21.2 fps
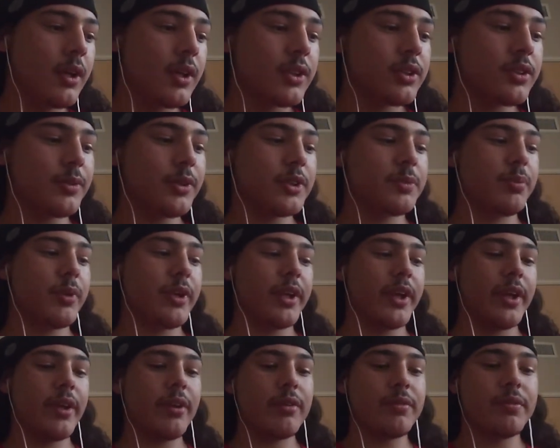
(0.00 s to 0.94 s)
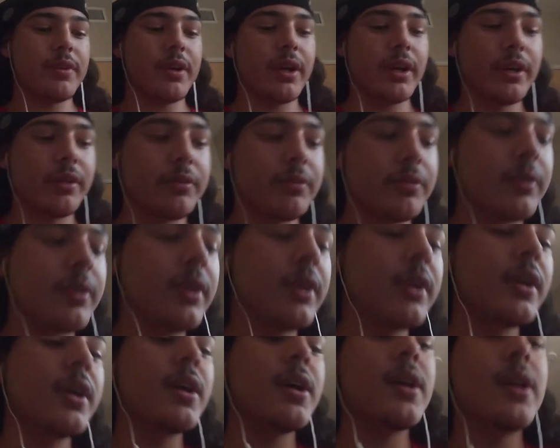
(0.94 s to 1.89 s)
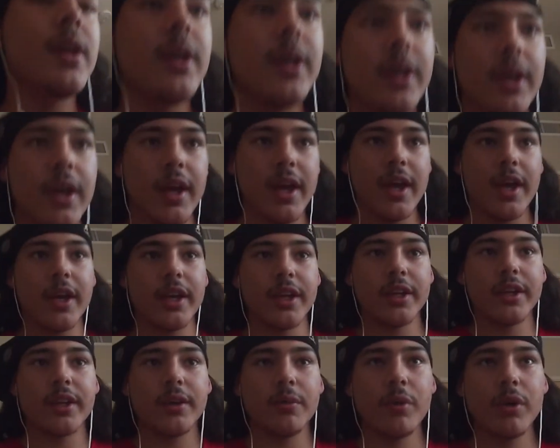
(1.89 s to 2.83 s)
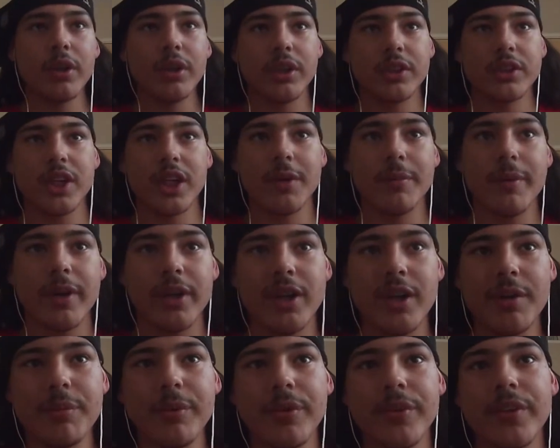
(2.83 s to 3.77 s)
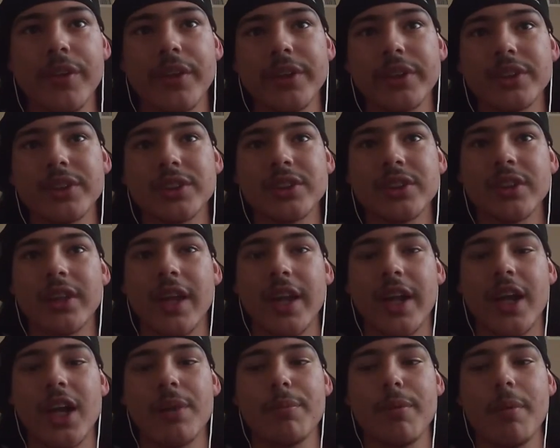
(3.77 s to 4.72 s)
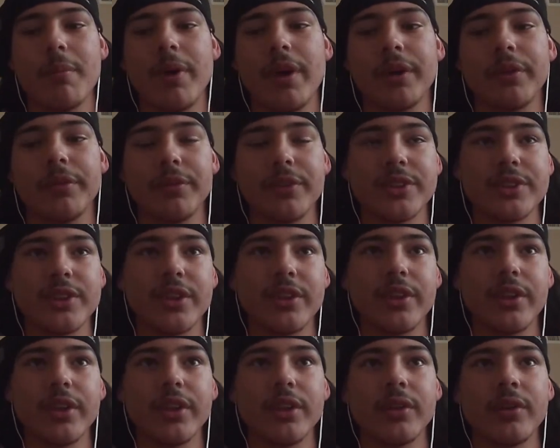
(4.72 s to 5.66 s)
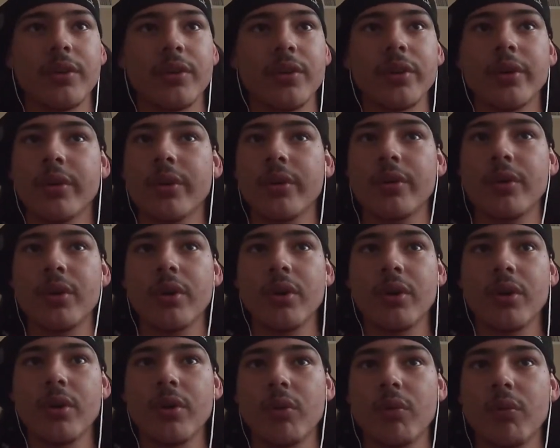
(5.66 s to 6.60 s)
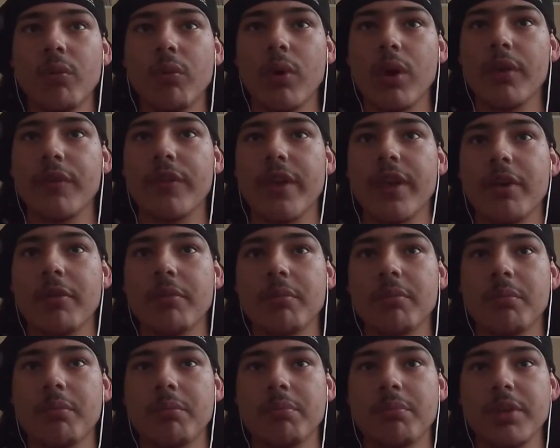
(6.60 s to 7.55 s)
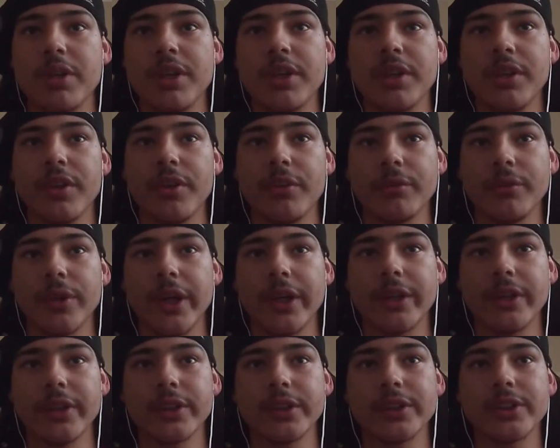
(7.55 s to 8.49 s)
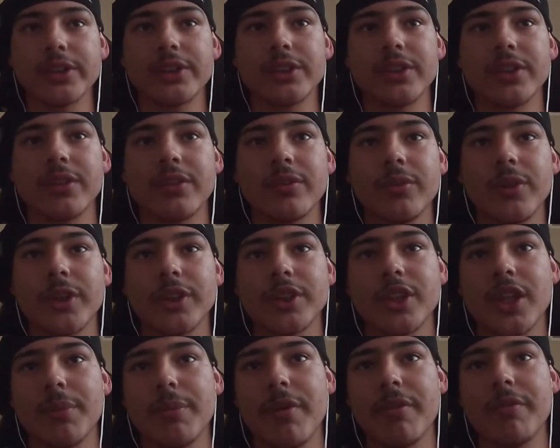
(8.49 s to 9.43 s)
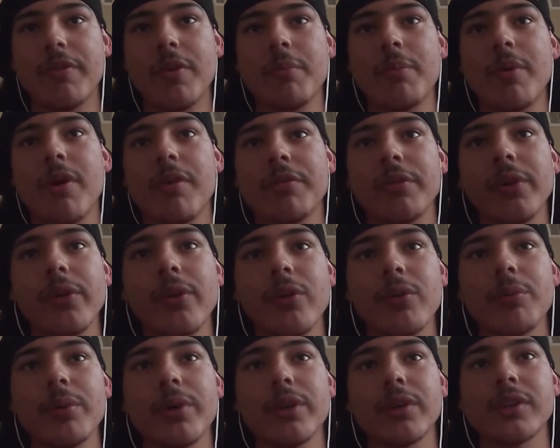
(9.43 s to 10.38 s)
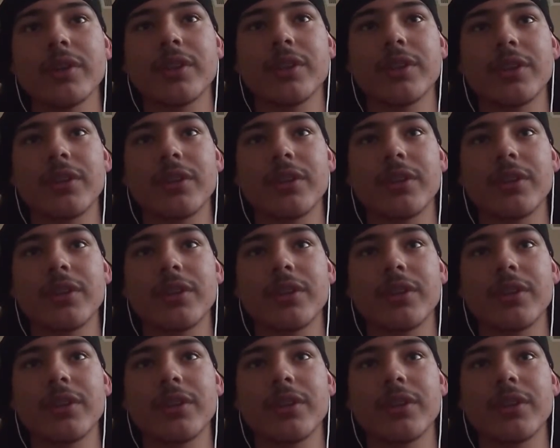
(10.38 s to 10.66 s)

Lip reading: So I'm just playing Halo 5, and I wanted to talk about a couple of things that I had on my mind recently. One of them being the Raiders. We're going to talk about football for a little bit.